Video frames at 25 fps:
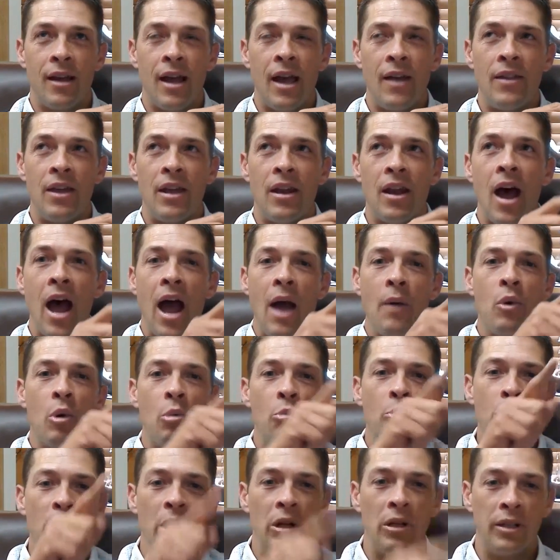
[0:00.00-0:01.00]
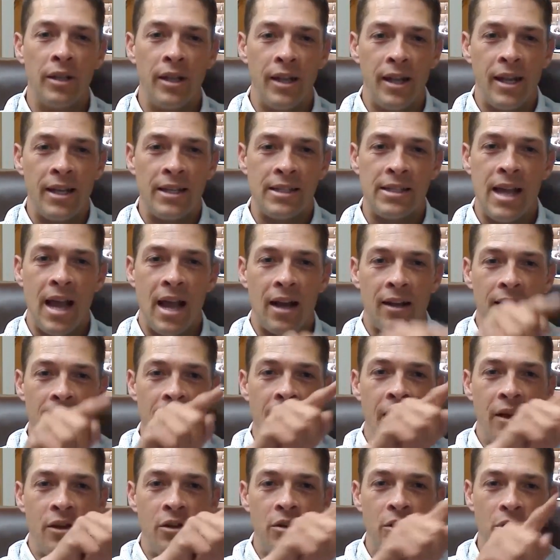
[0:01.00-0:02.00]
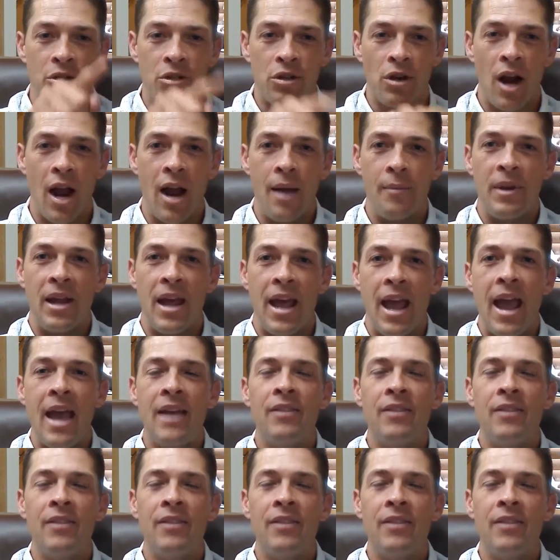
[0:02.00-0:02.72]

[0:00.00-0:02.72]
and then I will build it exactly how you described it.